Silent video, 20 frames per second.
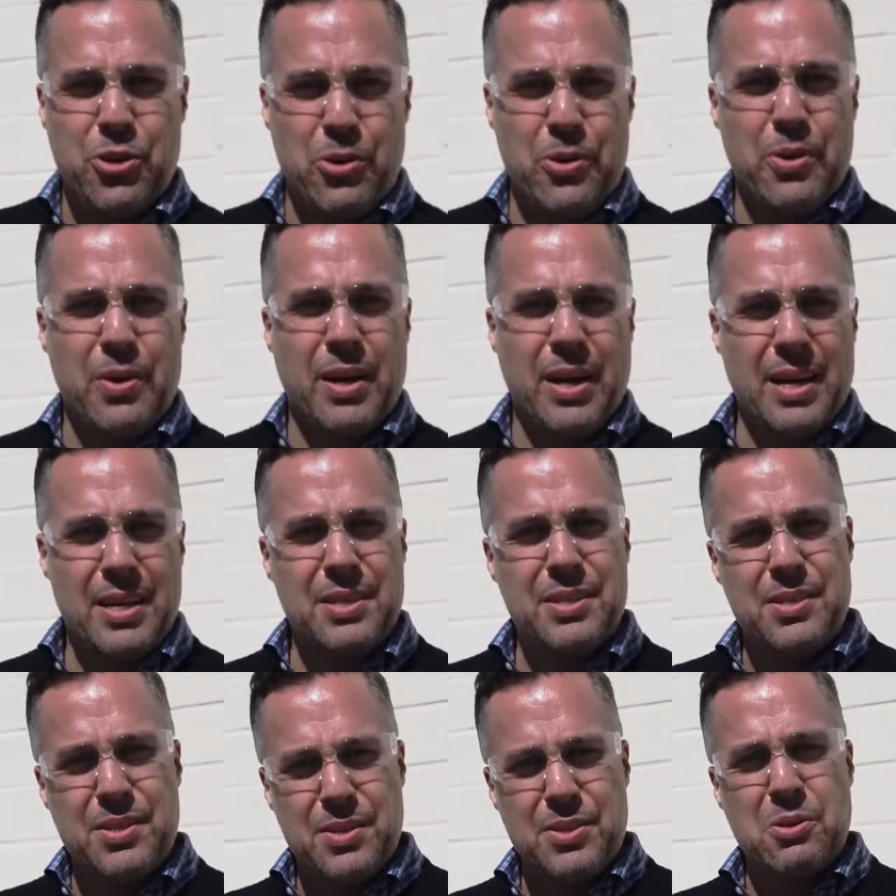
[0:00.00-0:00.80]
show you
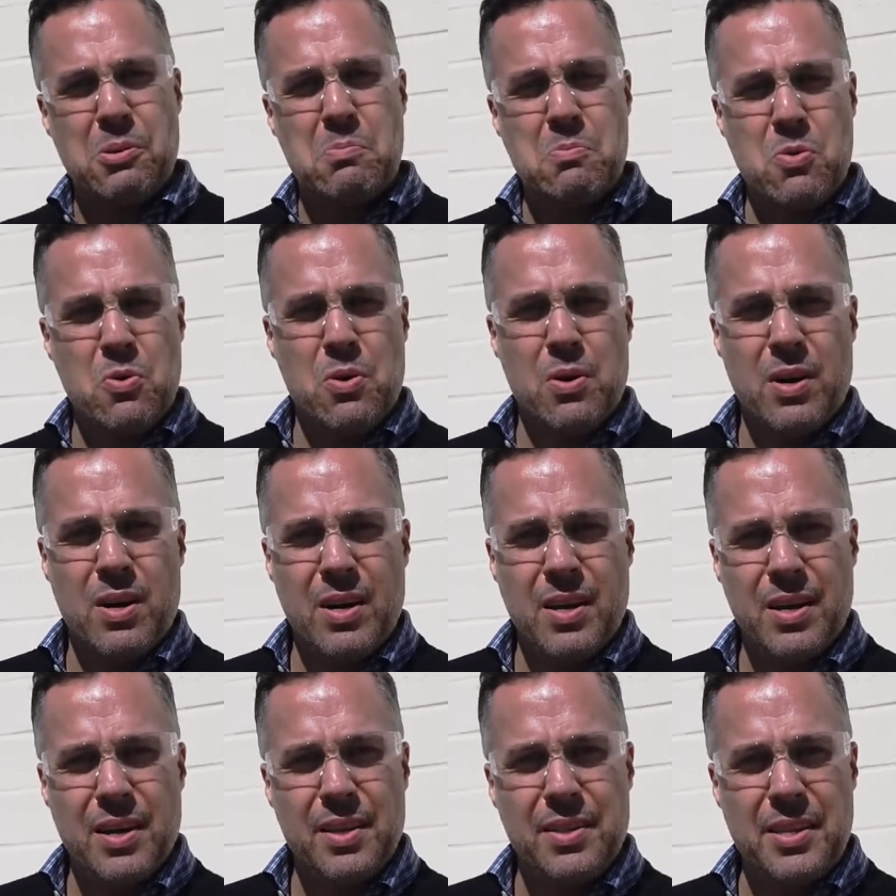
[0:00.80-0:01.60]
guys some
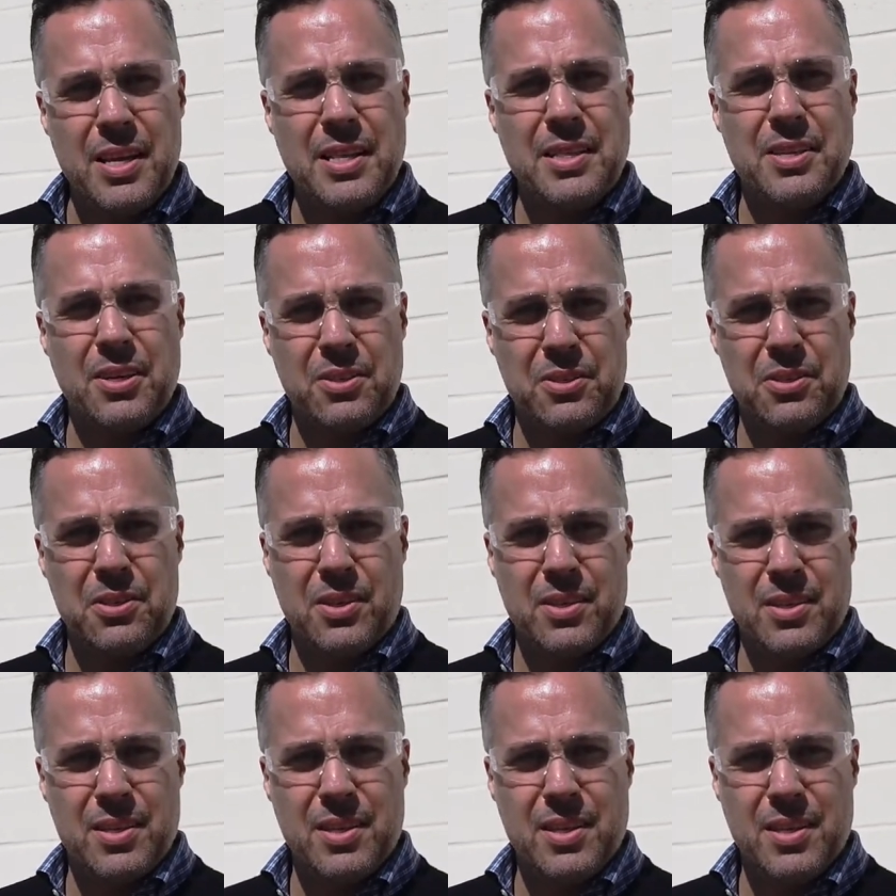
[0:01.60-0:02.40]
more
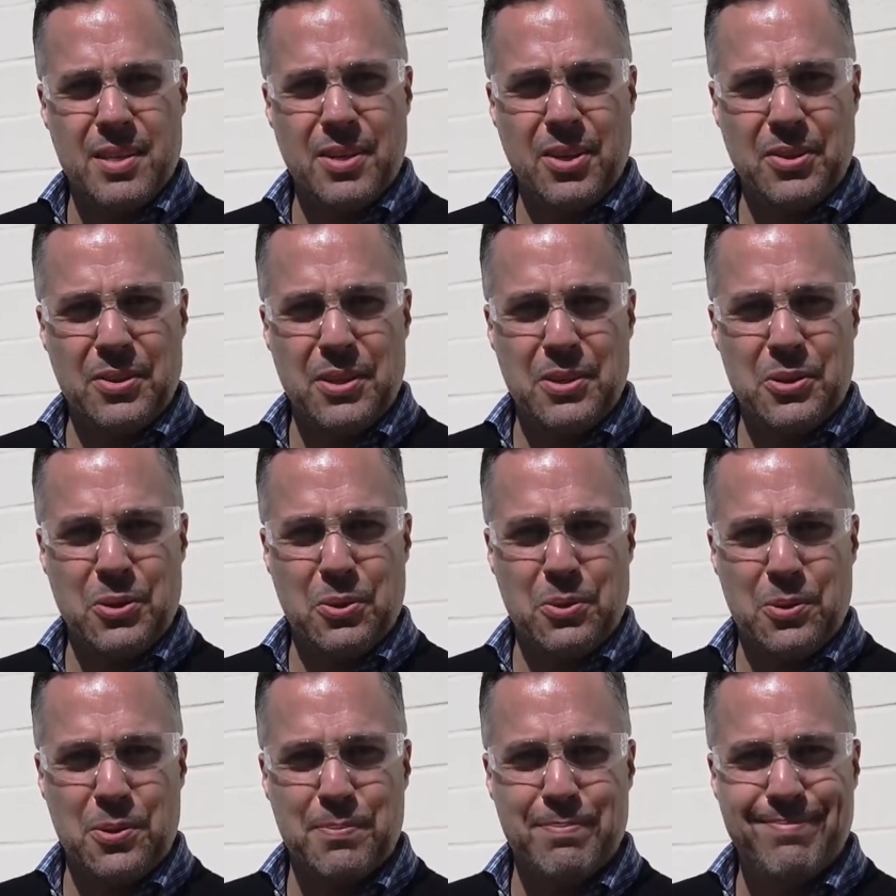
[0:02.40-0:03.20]
details on the on the
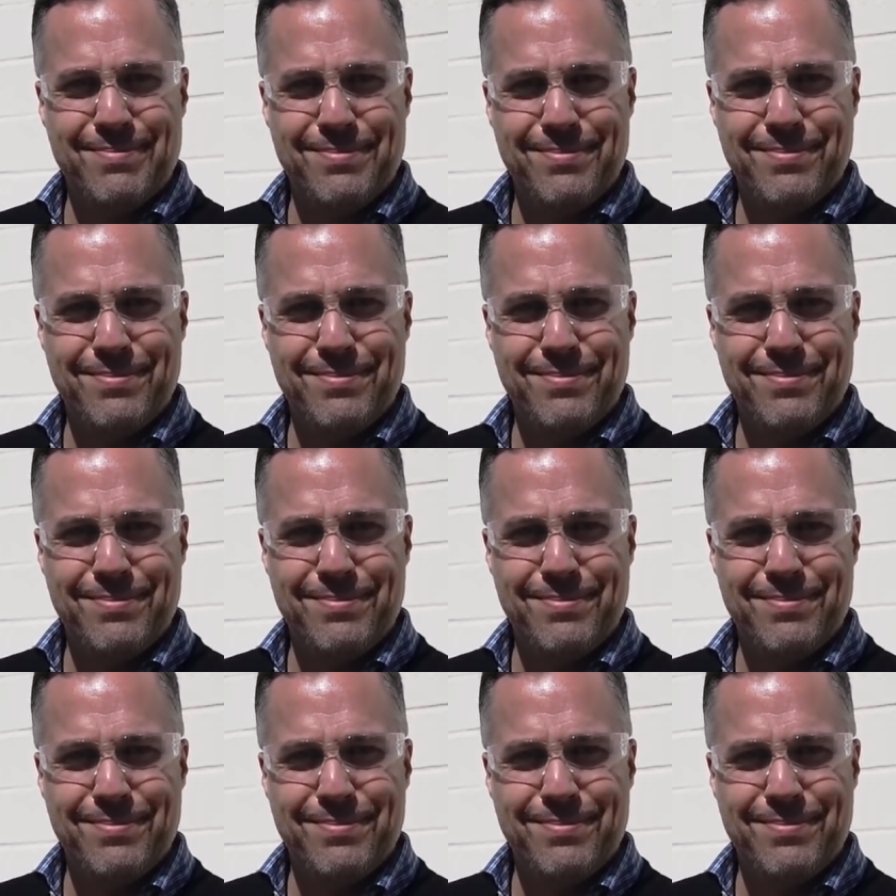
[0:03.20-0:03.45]
tools